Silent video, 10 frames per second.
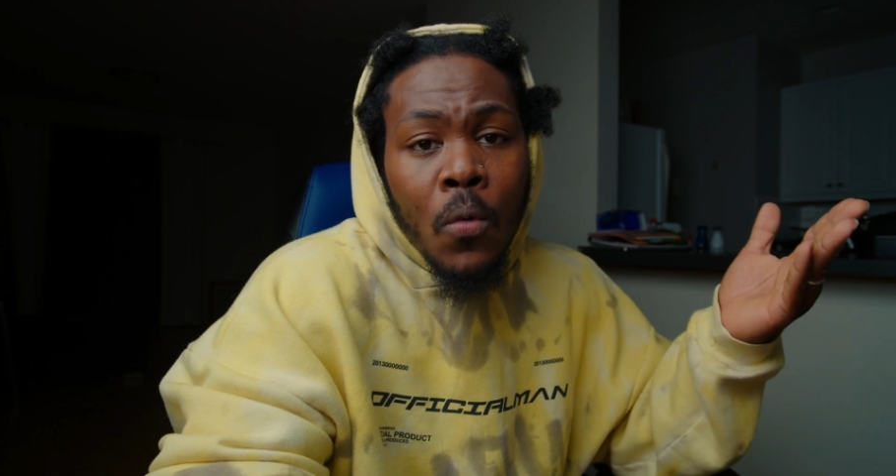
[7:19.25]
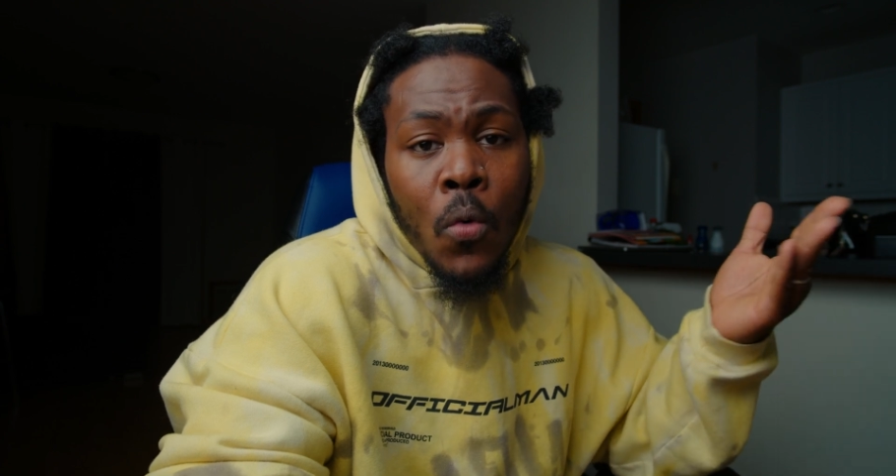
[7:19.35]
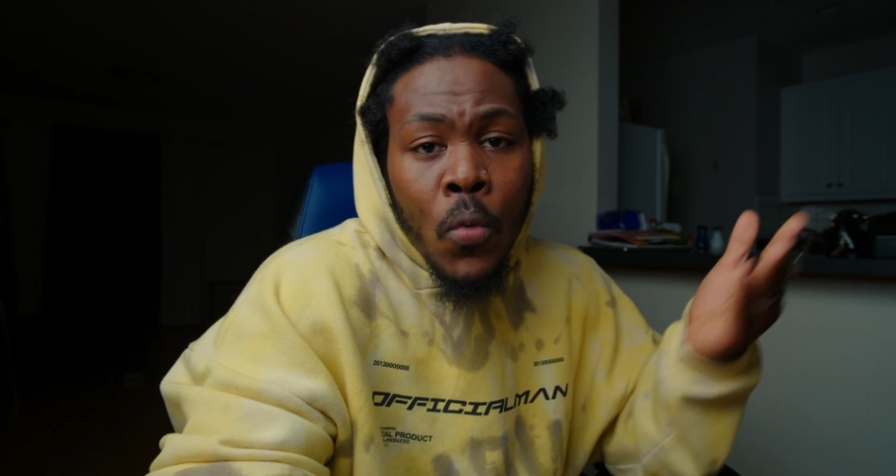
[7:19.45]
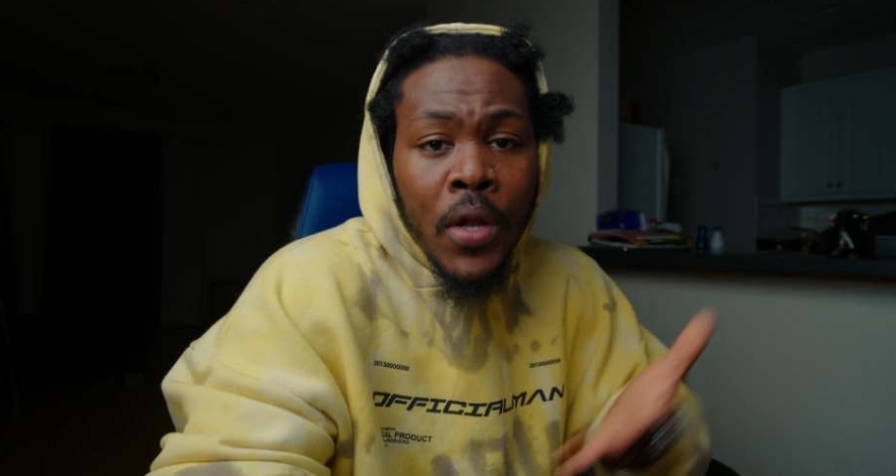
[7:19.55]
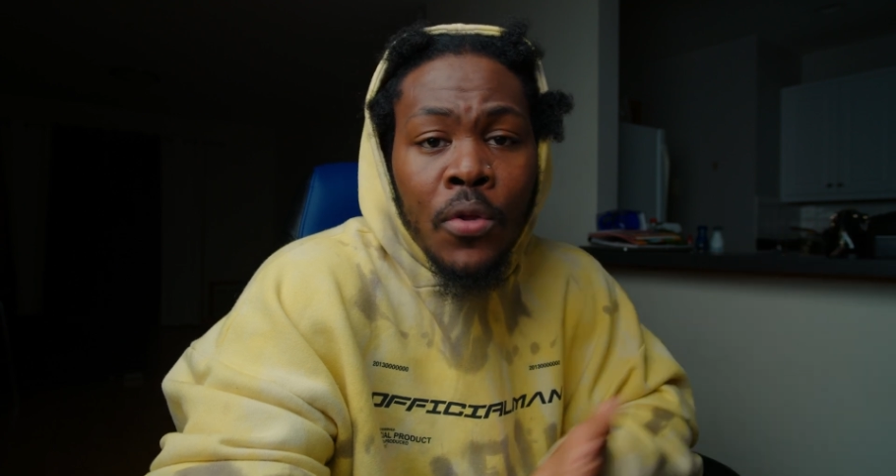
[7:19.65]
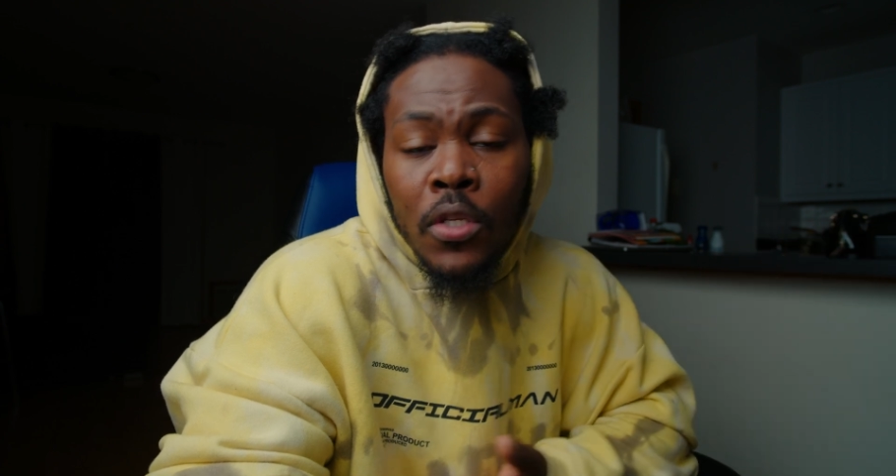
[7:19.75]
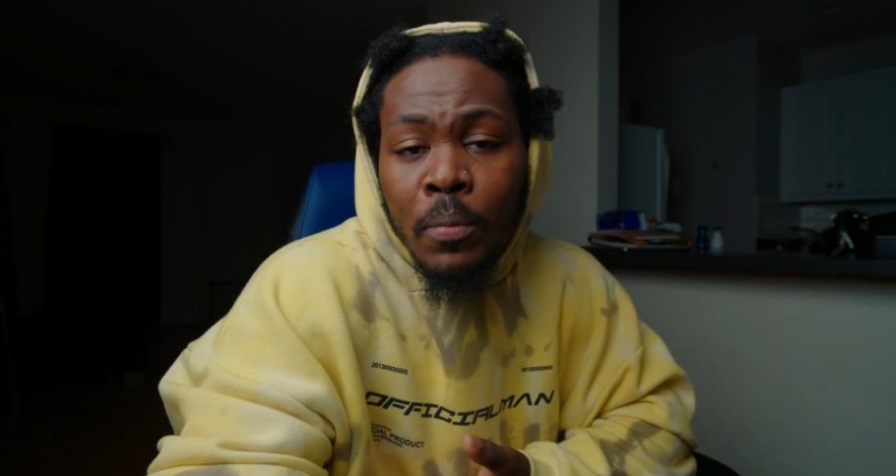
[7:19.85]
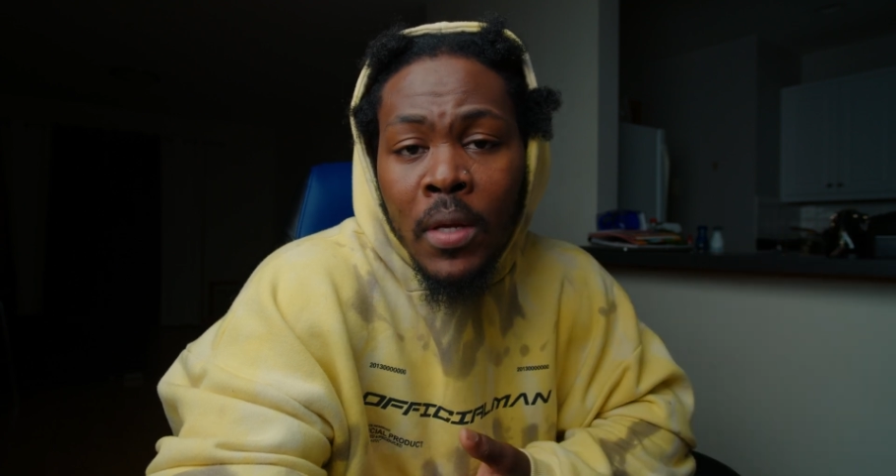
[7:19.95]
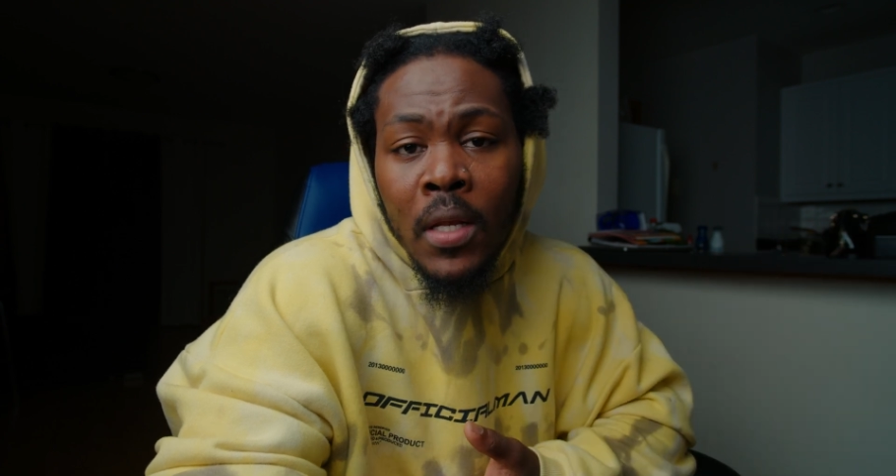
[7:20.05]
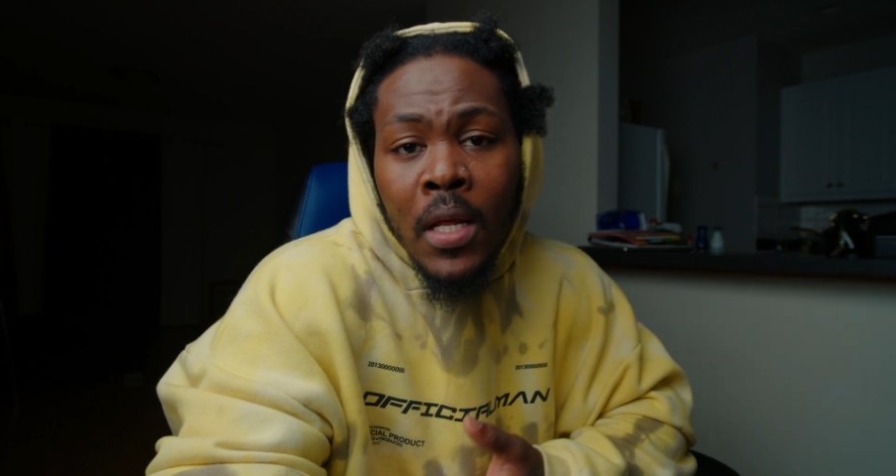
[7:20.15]
when you
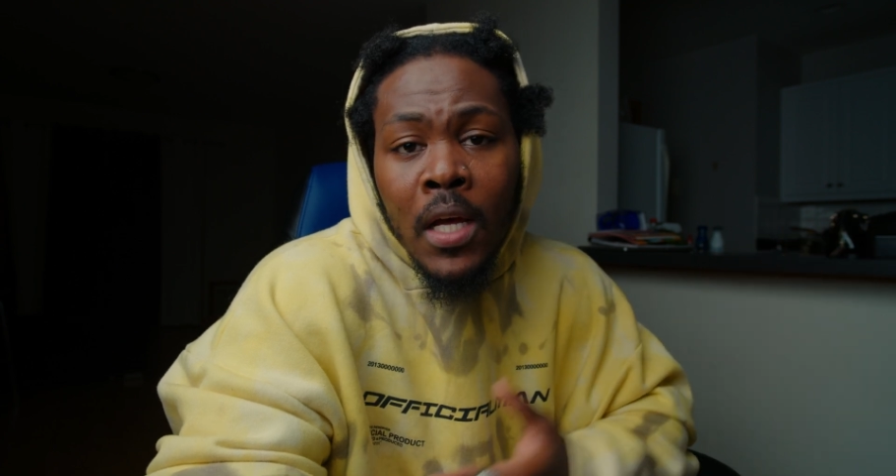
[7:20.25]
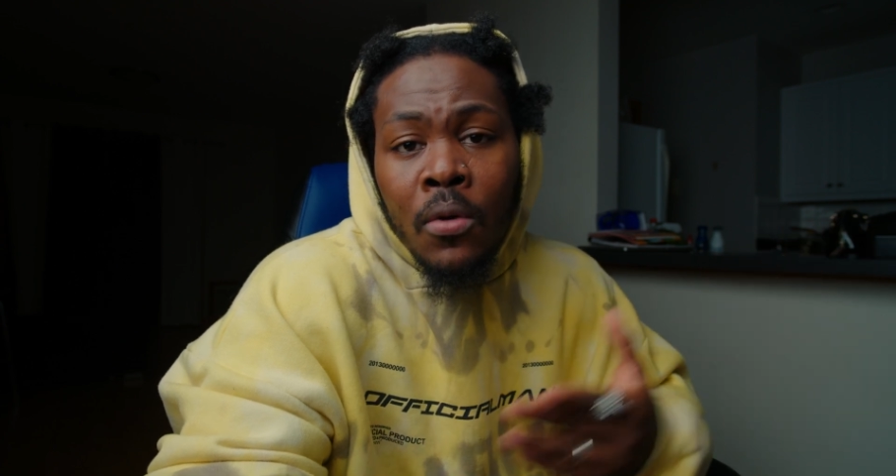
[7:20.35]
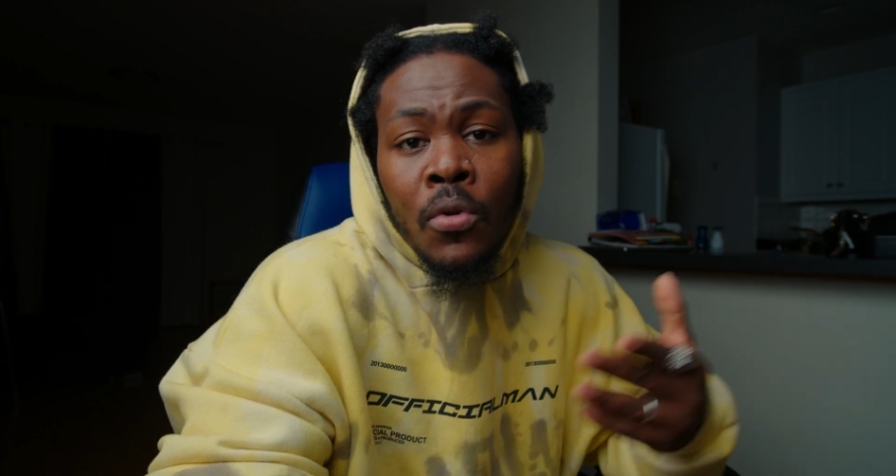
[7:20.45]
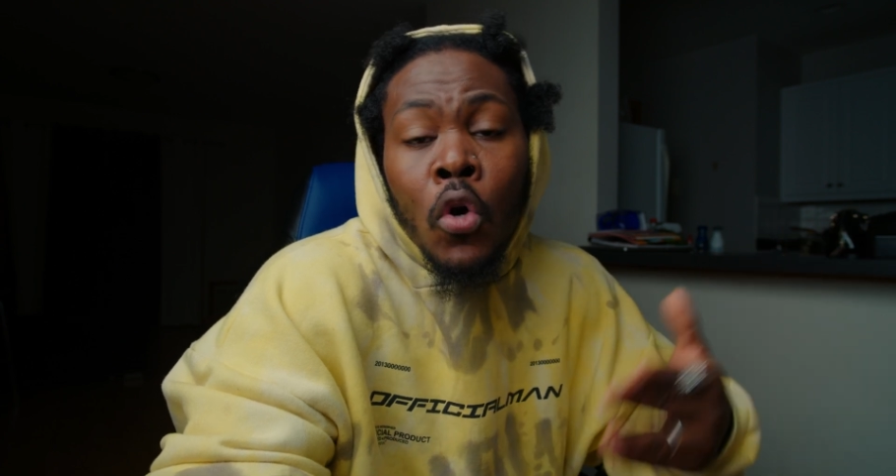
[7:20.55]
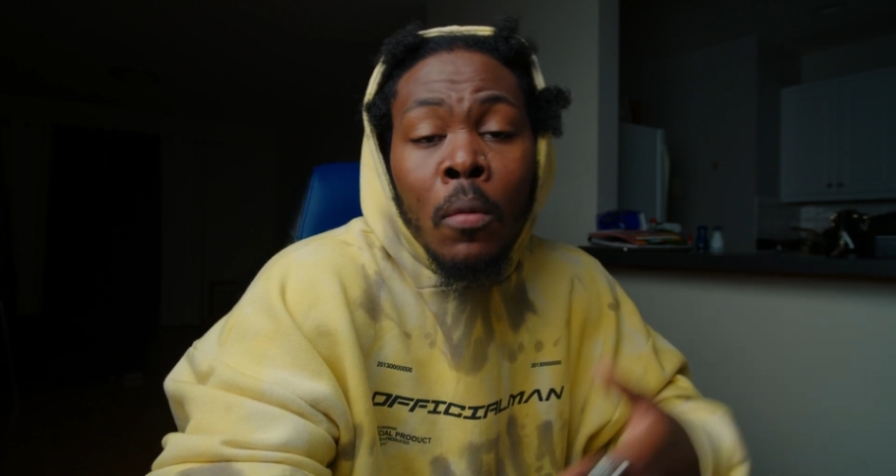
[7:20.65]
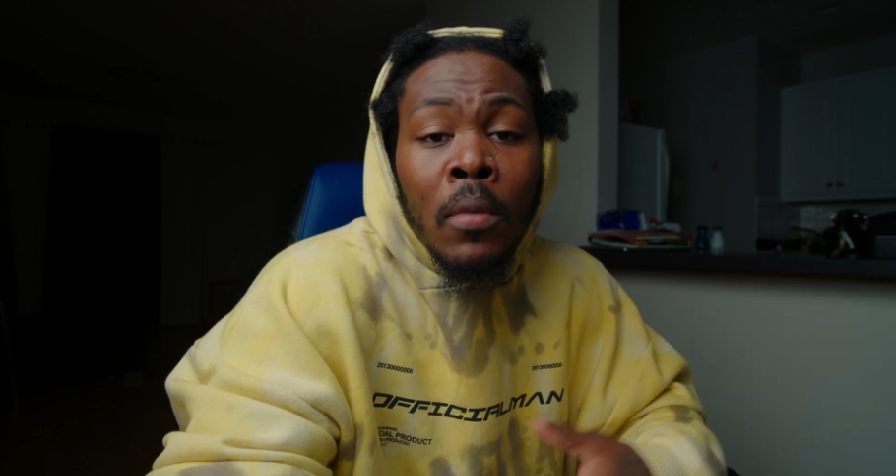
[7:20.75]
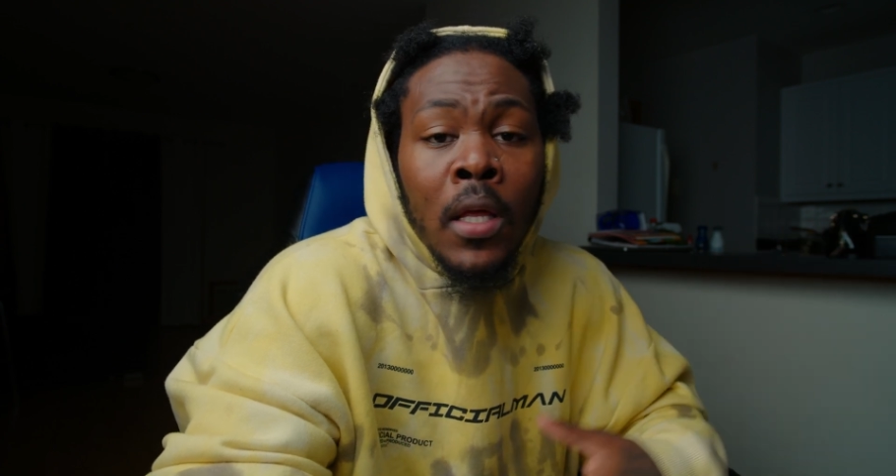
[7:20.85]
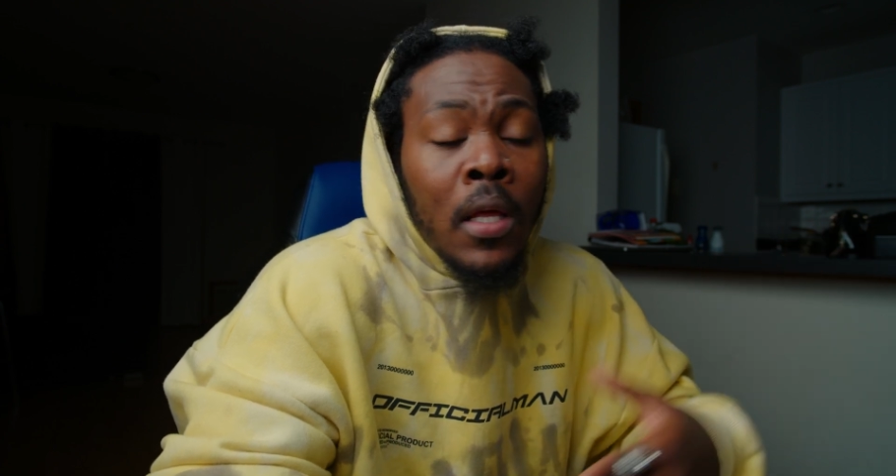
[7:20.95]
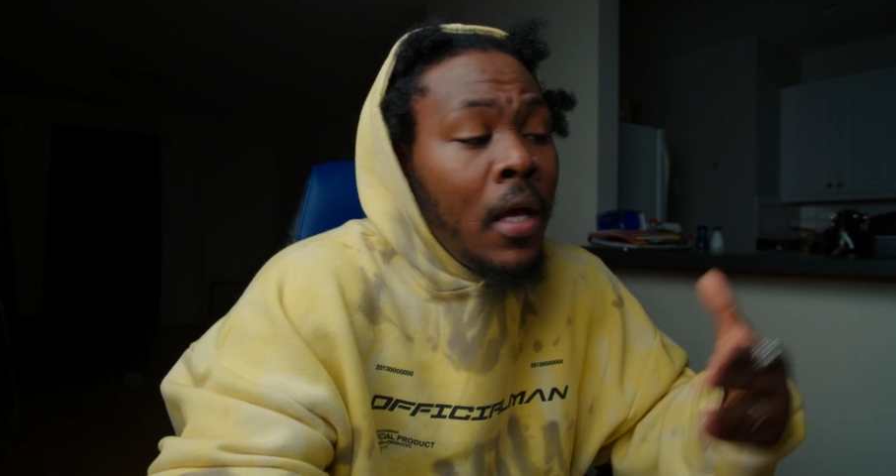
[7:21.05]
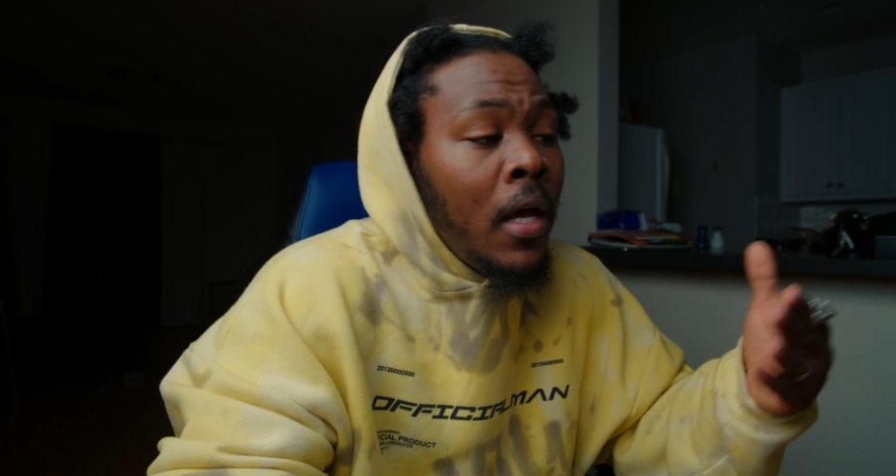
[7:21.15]
speed down normally